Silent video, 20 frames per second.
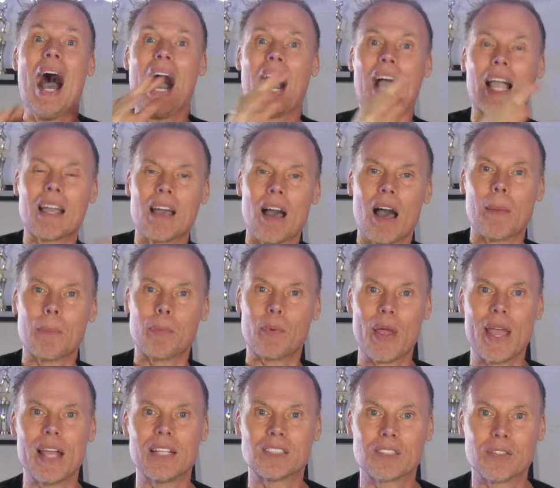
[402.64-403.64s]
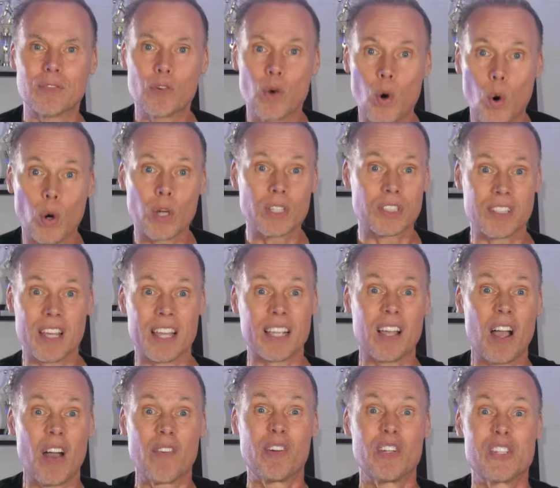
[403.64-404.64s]
a comprehensive course that
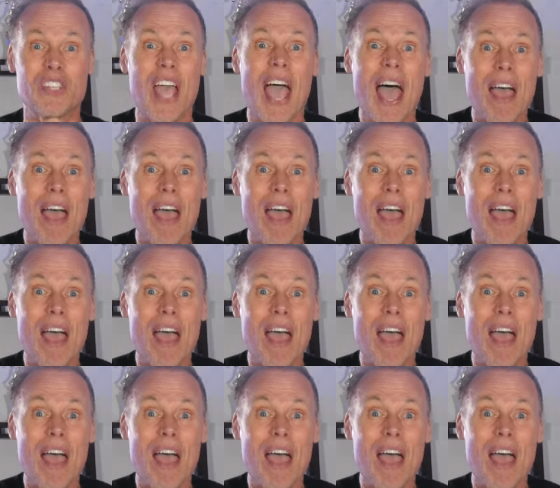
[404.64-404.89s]
covers